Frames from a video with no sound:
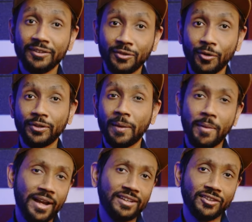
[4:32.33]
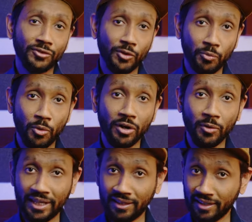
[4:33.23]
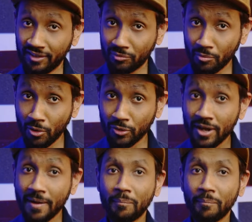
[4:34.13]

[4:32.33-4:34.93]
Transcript: Though the mic does not work in this mode,